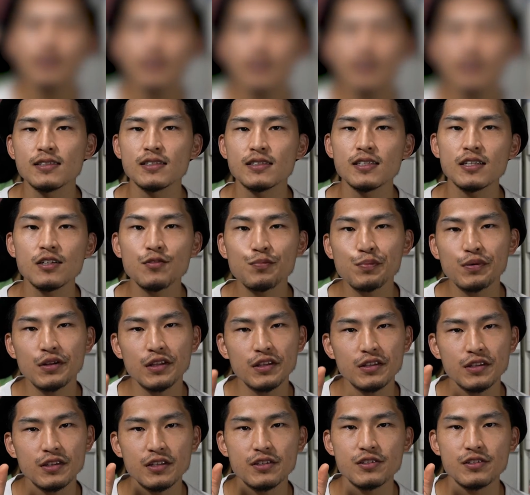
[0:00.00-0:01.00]
instead of
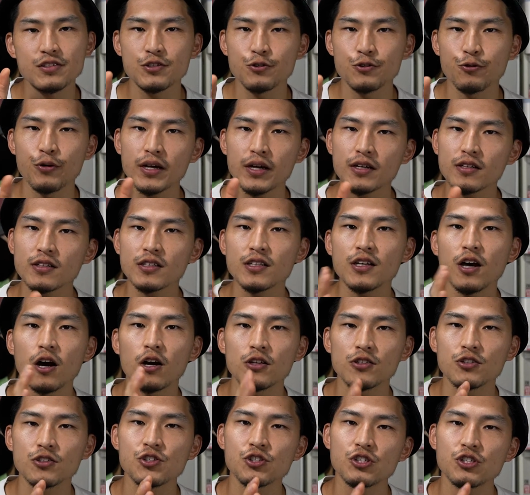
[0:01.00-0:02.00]
putting things directly
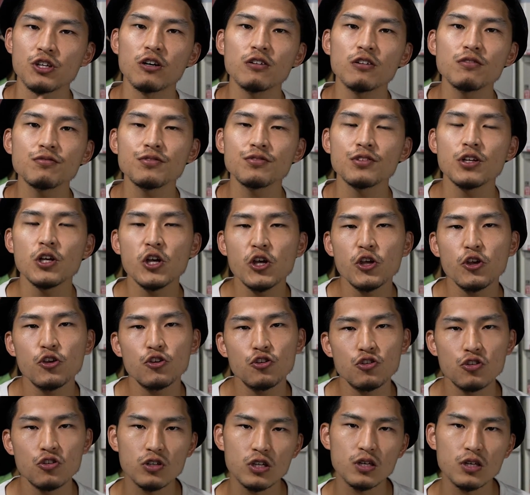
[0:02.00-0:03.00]
on the shelf,
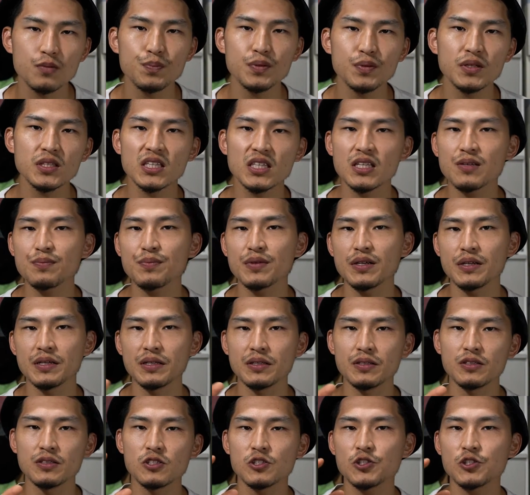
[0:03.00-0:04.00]
you can put them
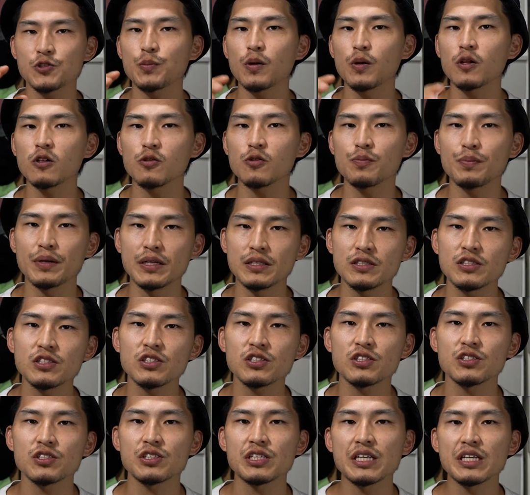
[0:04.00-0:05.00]
in smaller
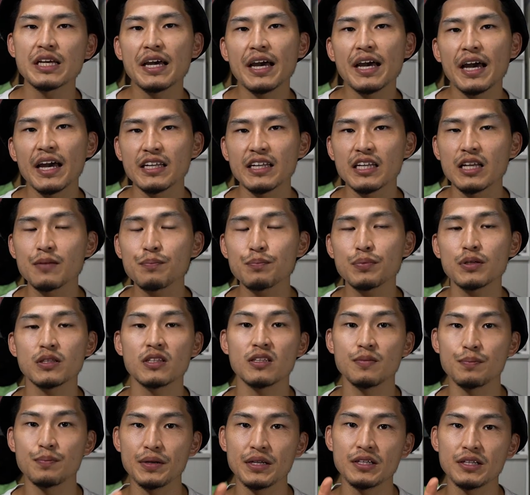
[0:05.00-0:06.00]
bins and then put
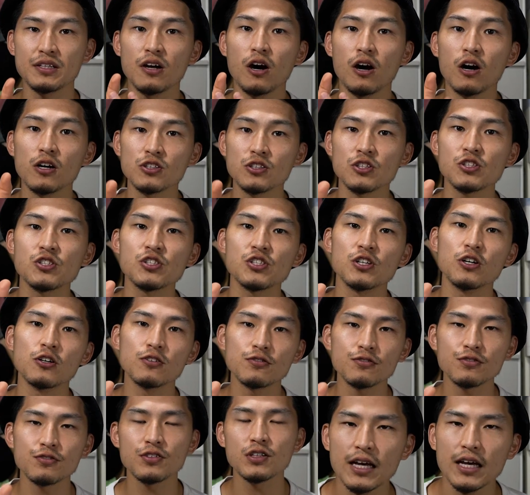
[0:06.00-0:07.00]
the bin on the shelf.
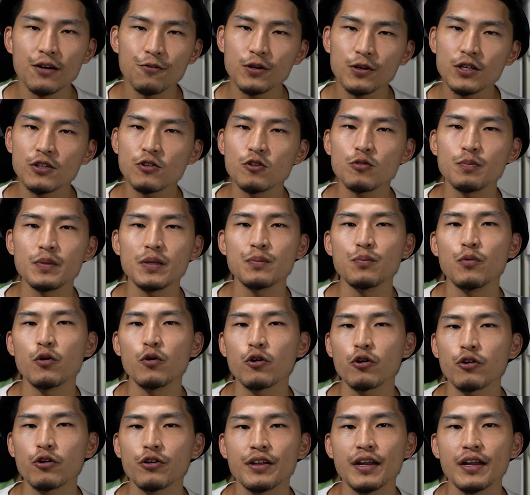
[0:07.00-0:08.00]
That way you'll be more
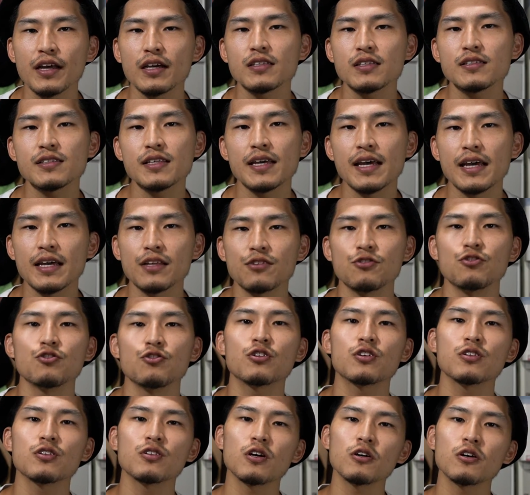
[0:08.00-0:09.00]
organized and you
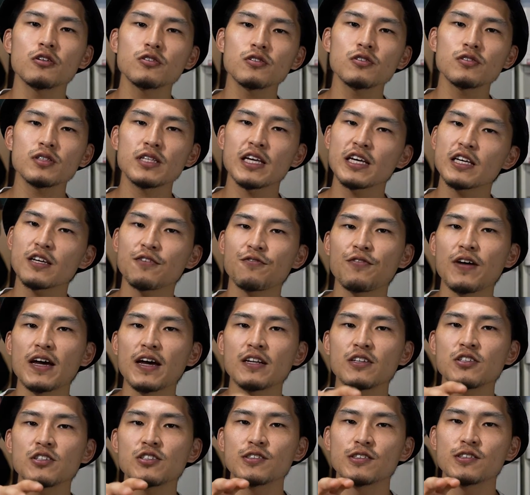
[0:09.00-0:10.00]
can also take
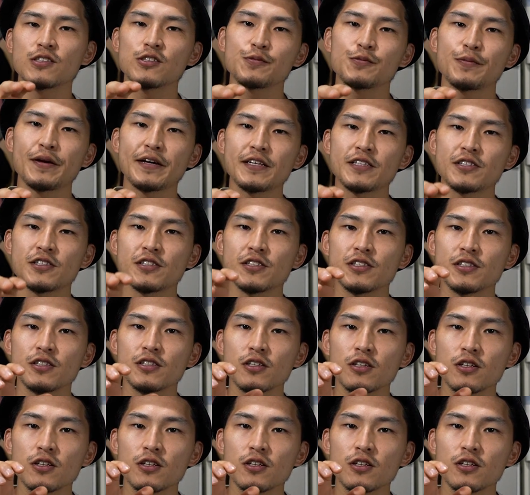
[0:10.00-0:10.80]
advantage of the space